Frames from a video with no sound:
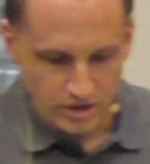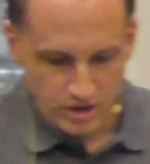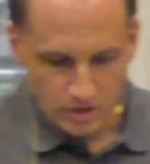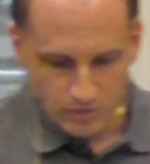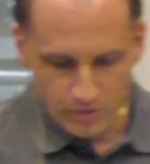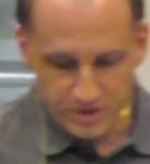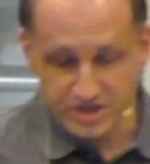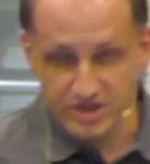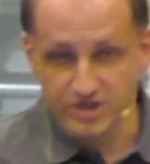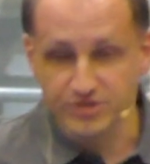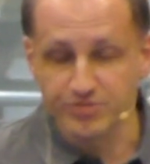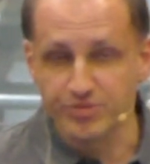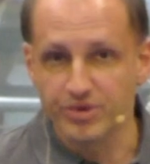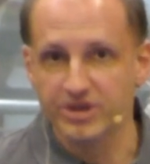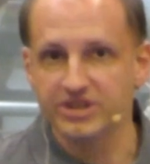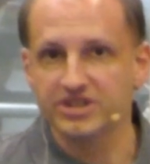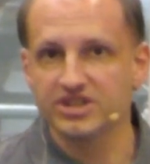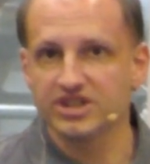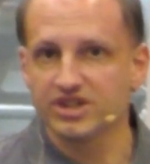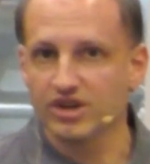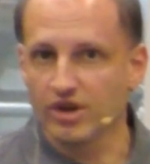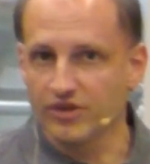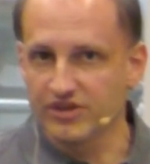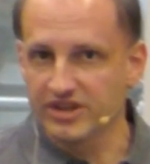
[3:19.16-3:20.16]
which is
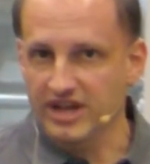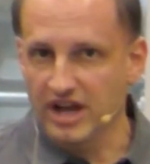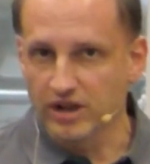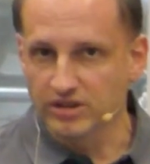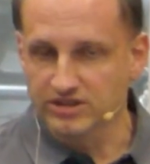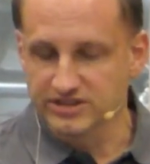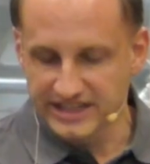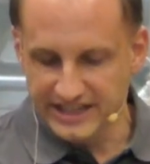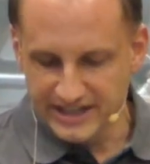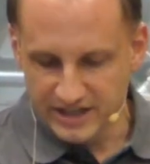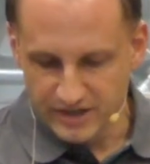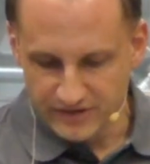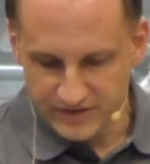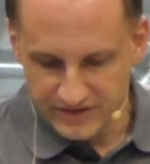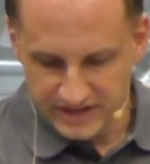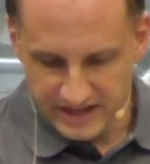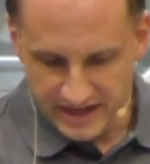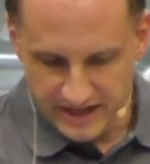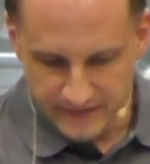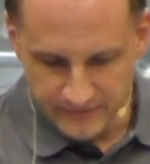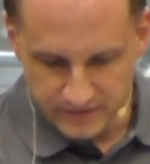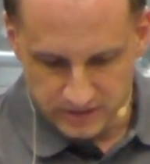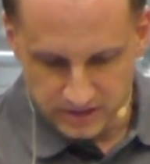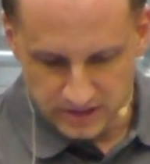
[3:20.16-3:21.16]
printed on the outside of the
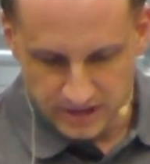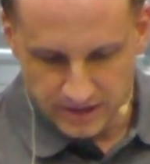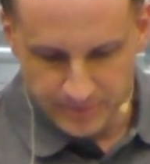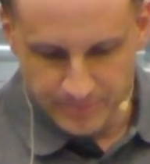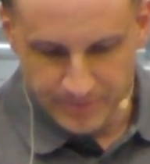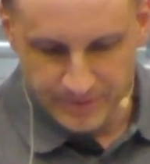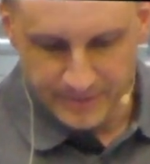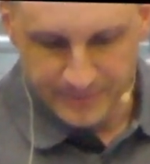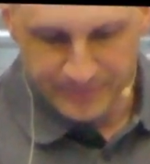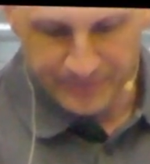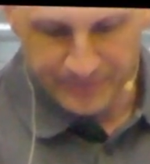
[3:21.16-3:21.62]
envelope.